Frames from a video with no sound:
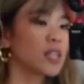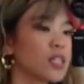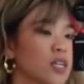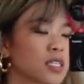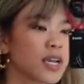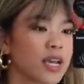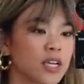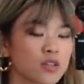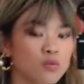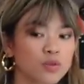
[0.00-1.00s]
it looks like.
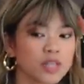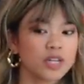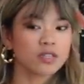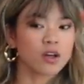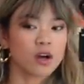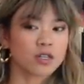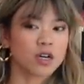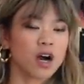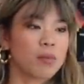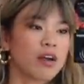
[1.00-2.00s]
It's a really long
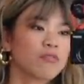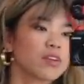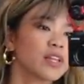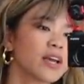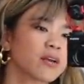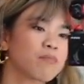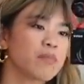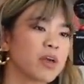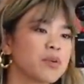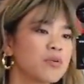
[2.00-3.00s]
top. I feel like
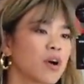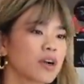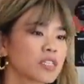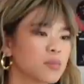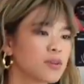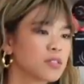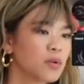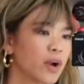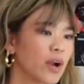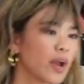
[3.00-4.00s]
maybe you are supposed to
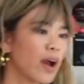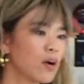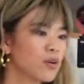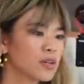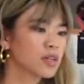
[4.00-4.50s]
wear it out